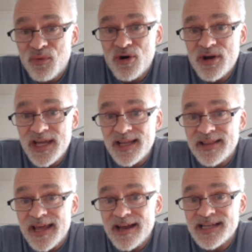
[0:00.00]
working
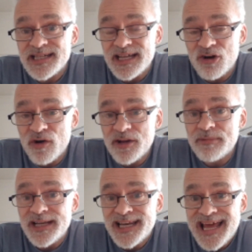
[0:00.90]
there. It's
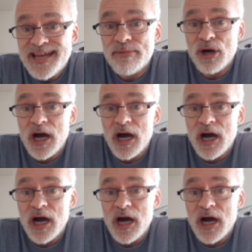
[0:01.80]
incredibly labor